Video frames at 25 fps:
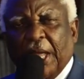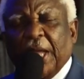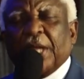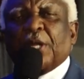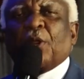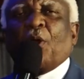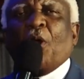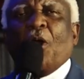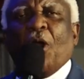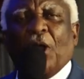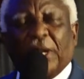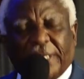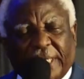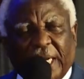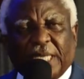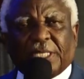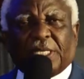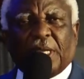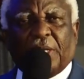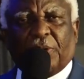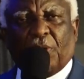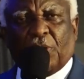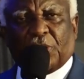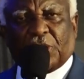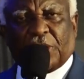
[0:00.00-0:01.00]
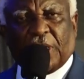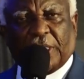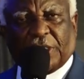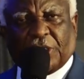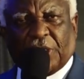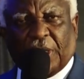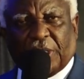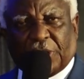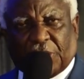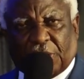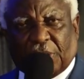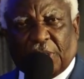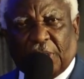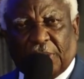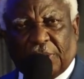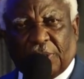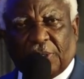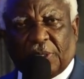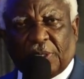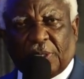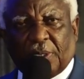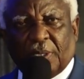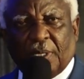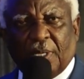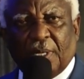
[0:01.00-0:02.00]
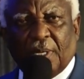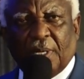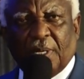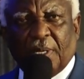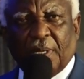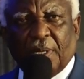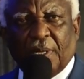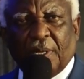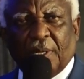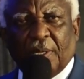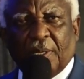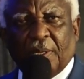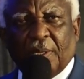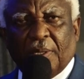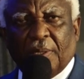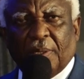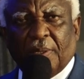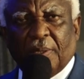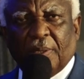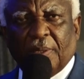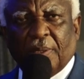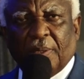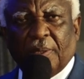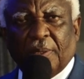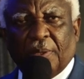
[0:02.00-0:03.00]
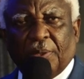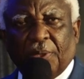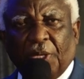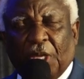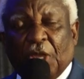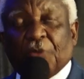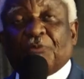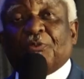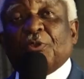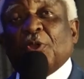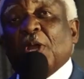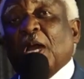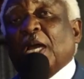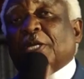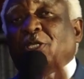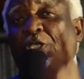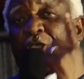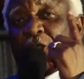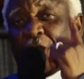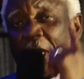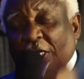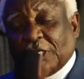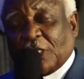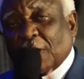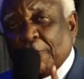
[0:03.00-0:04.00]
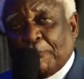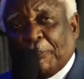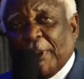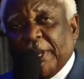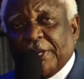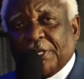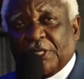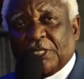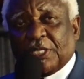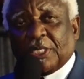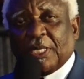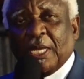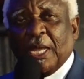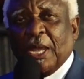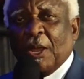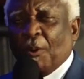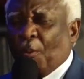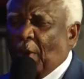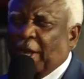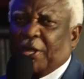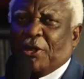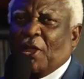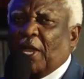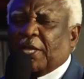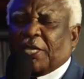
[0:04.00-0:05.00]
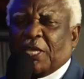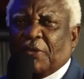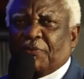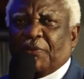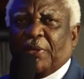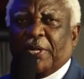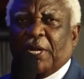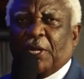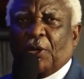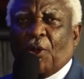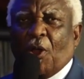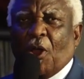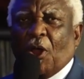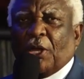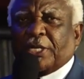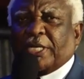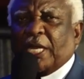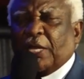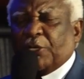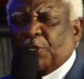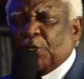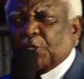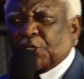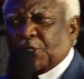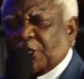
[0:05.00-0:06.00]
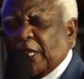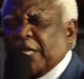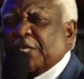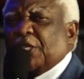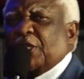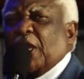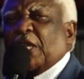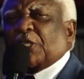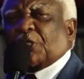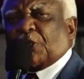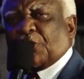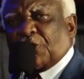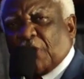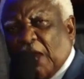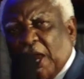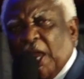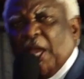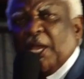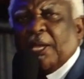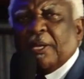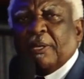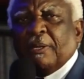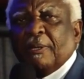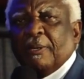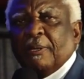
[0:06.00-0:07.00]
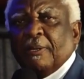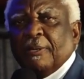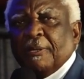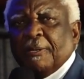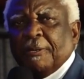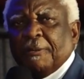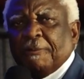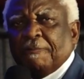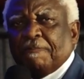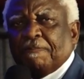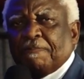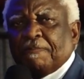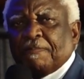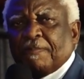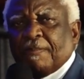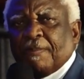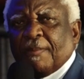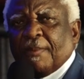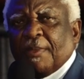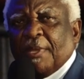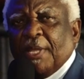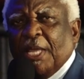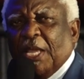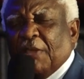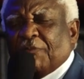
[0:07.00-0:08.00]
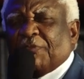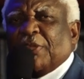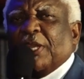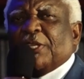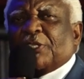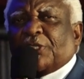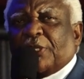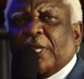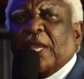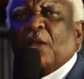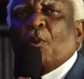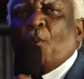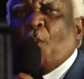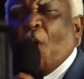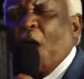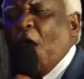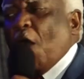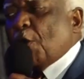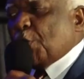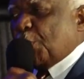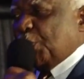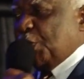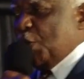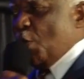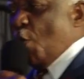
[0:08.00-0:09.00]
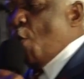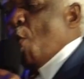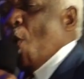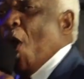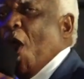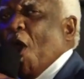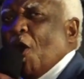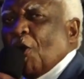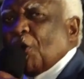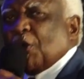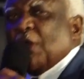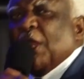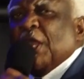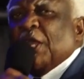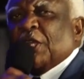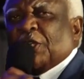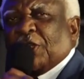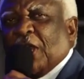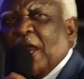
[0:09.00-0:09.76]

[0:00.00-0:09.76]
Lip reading: And orders are not suggestions. If you are disciplined, when you are given an order, you say, yes, sir. If they say walk, you walk.